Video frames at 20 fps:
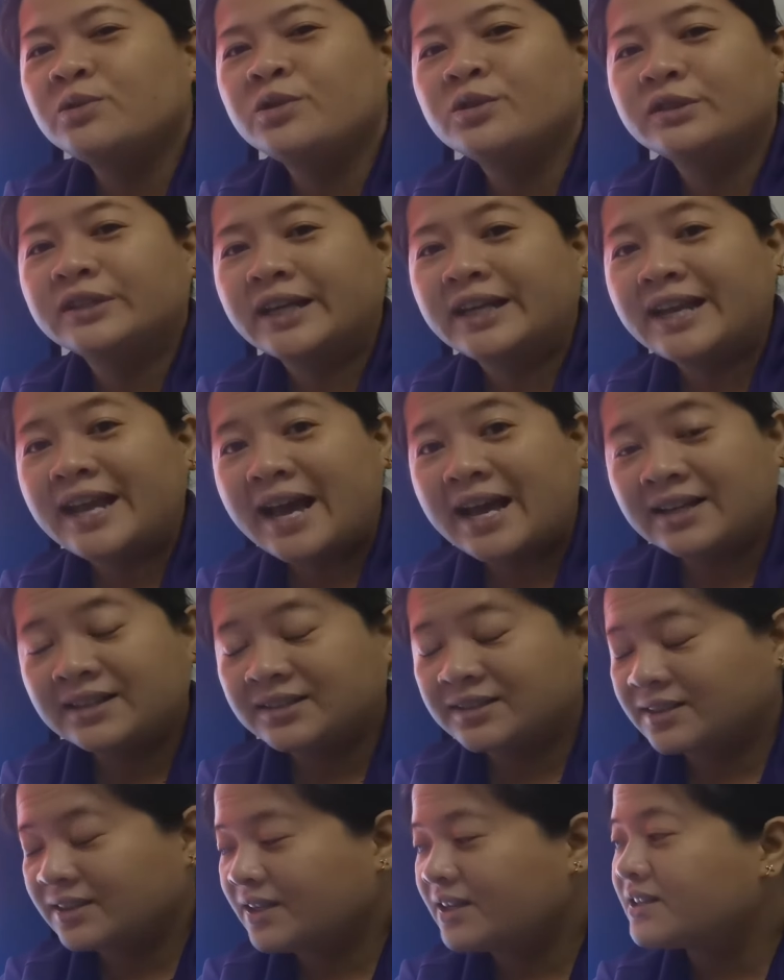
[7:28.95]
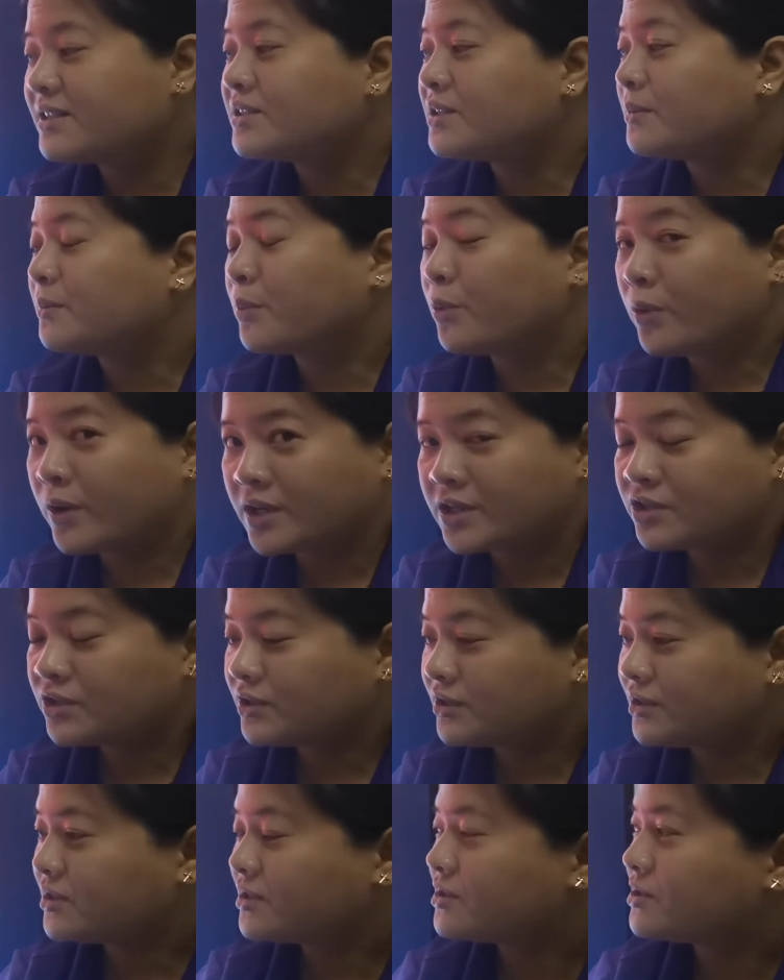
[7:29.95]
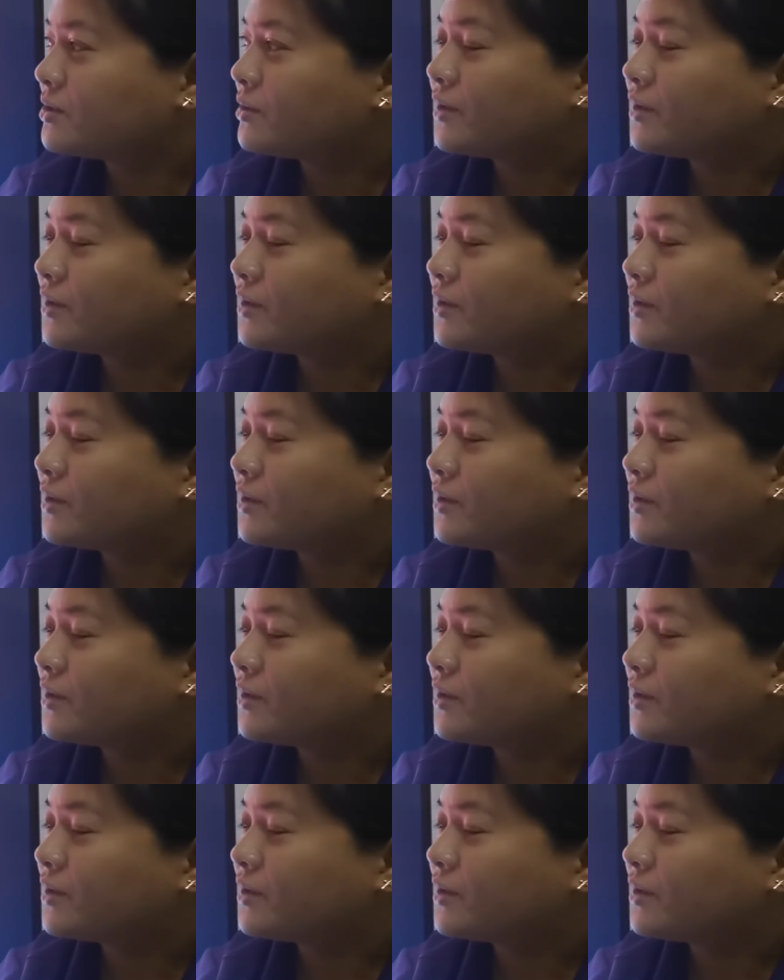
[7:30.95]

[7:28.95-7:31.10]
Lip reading: you can ask us some questions,